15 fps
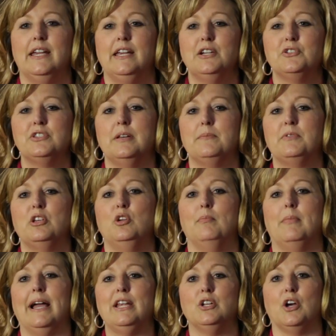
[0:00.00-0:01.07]
Here's something you
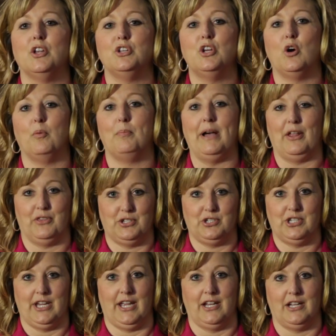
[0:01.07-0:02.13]
might not know about the
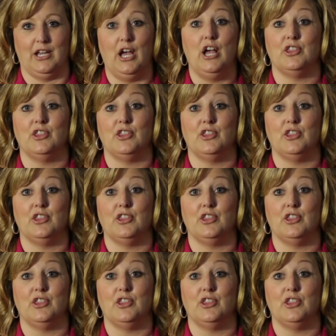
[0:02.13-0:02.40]
shade.